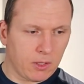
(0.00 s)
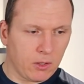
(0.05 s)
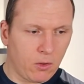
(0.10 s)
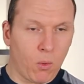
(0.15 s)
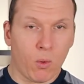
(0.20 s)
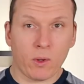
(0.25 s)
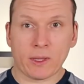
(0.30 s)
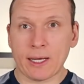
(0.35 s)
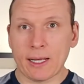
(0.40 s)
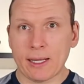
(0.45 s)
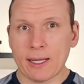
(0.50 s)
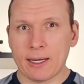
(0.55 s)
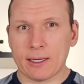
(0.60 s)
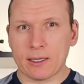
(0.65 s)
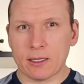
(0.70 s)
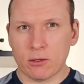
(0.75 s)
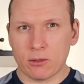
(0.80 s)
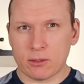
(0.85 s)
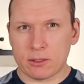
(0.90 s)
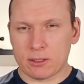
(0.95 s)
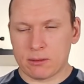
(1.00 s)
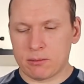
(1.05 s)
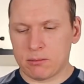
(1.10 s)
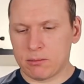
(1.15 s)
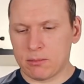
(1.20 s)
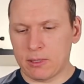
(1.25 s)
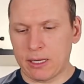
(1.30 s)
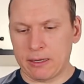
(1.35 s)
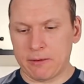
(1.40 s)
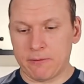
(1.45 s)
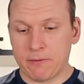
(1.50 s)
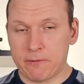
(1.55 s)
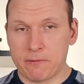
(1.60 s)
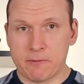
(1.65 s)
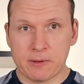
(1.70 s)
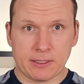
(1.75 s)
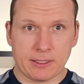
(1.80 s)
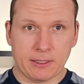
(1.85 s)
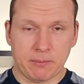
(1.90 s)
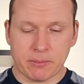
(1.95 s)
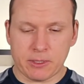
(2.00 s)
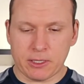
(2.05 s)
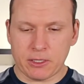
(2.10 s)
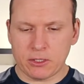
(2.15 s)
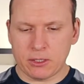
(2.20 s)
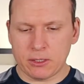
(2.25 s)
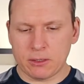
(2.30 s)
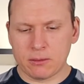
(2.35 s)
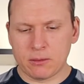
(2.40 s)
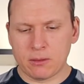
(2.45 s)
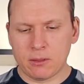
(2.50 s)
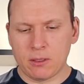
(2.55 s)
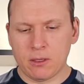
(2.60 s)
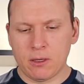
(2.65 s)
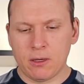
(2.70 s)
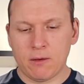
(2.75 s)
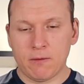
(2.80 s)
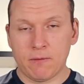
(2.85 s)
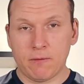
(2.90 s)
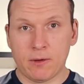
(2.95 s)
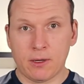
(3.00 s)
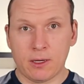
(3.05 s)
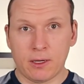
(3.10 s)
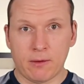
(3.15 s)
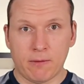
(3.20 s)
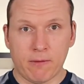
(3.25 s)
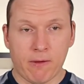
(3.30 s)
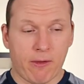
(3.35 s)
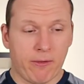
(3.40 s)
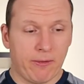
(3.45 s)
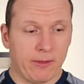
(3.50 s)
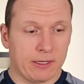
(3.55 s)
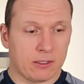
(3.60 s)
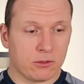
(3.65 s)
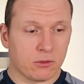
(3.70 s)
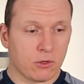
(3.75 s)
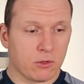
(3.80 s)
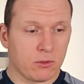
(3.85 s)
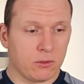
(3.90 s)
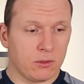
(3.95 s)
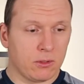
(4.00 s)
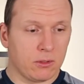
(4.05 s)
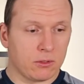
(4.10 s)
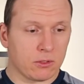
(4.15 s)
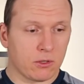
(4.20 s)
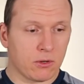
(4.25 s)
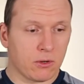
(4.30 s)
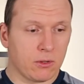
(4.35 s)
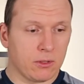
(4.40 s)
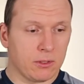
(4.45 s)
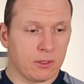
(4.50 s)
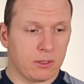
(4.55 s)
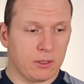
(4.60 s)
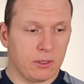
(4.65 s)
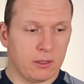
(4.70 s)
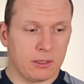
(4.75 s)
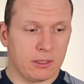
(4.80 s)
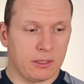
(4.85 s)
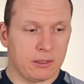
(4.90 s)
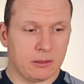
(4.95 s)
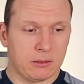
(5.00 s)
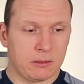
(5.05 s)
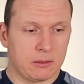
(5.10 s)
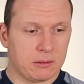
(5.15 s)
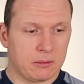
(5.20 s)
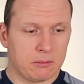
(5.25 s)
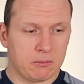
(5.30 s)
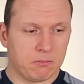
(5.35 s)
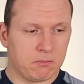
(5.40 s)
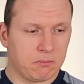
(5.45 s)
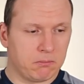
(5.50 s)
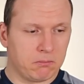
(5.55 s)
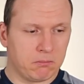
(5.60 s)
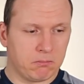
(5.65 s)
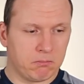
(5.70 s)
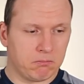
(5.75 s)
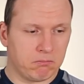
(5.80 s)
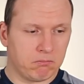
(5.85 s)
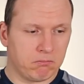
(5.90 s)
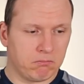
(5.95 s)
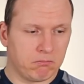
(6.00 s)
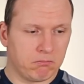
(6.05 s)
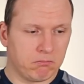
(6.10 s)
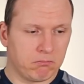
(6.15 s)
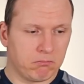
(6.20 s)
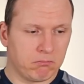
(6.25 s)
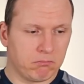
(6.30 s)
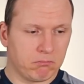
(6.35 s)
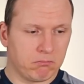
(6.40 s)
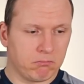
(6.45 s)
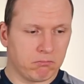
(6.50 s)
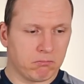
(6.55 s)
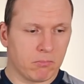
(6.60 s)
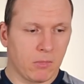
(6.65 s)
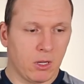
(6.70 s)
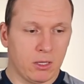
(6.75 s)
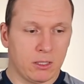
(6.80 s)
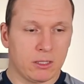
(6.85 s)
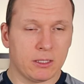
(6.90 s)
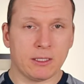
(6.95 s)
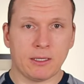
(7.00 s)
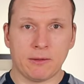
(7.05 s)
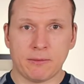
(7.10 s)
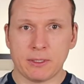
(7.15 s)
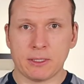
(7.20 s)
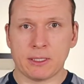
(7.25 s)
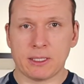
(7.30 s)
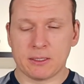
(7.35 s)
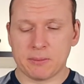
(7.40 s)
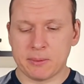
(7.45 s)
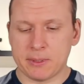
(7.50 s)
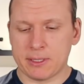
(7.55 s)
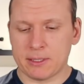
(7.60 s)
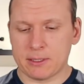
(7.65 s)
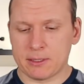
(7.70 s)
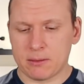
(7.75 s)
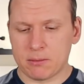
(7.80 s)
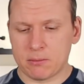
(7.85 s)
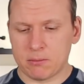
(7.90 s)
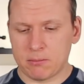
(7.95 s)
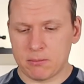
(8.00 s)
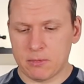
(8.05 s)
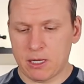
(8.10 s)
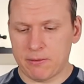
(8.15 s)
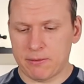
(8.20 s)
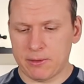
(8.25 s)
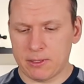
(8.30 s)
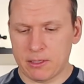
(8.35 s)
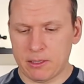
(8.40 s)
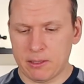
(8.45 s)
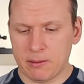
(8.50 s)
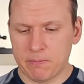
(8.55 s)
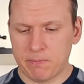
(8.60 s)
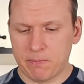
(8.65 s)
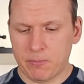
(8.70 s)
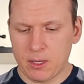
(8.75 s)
What I like a lot, like first impression, the scroll, it is a different experience, definitely.